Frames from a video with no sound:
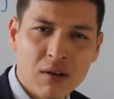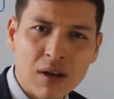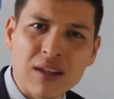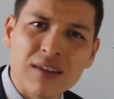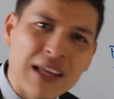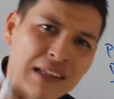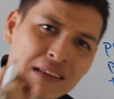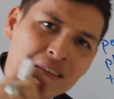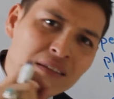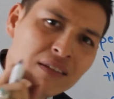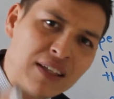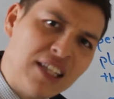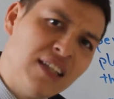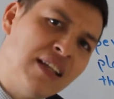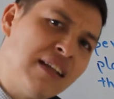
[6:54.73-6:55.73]
And that
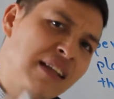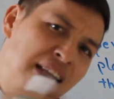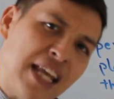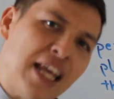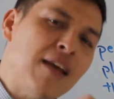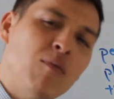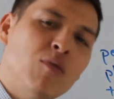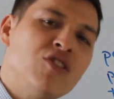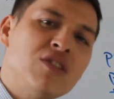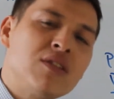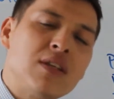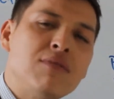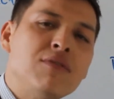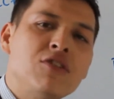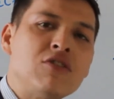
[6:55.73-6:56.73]
the name which is
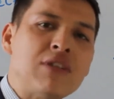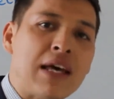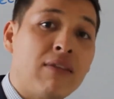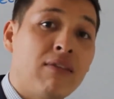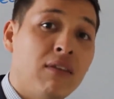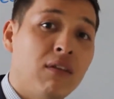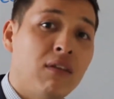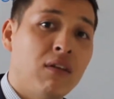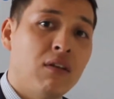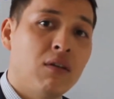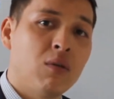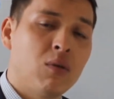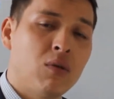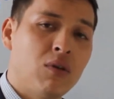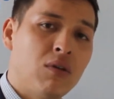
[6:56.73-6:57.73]
given to that thing
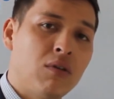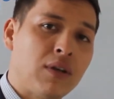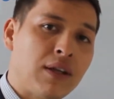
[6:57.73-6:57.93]
or